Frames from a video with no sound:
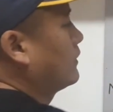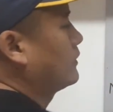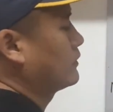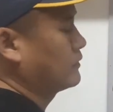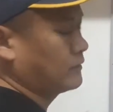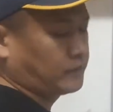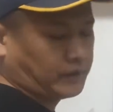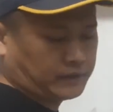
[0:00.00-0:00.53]

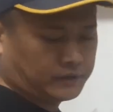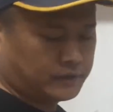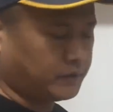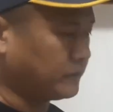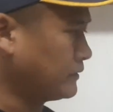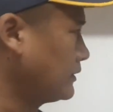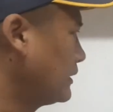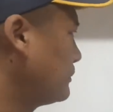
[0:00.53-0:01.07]
So write it
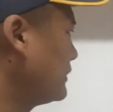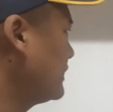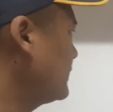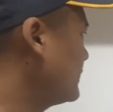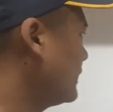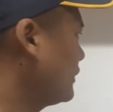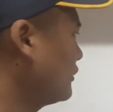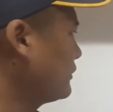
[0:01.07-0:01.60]
down. That
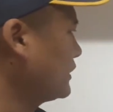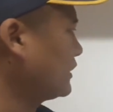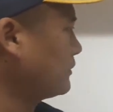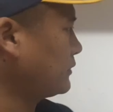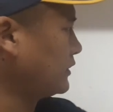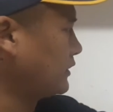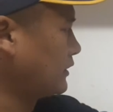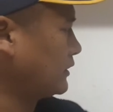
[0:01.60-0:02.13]
means atomic
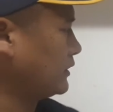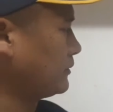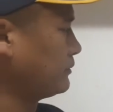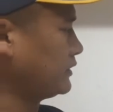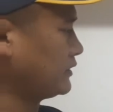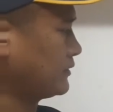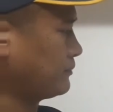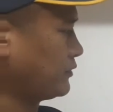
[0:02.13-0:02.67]
number 13
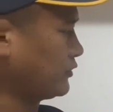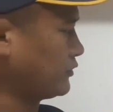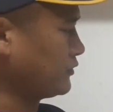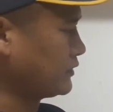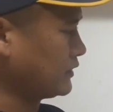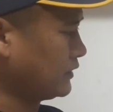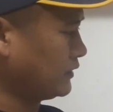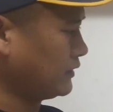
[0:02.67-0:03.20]
means
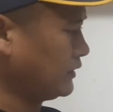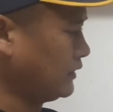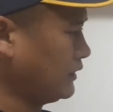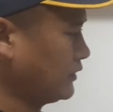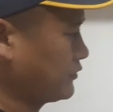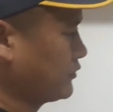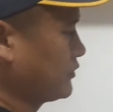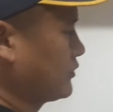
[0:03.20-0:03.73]
protons and
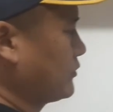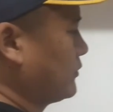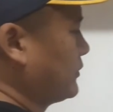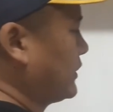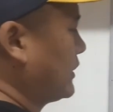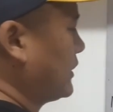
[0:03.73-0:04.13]
electrons will be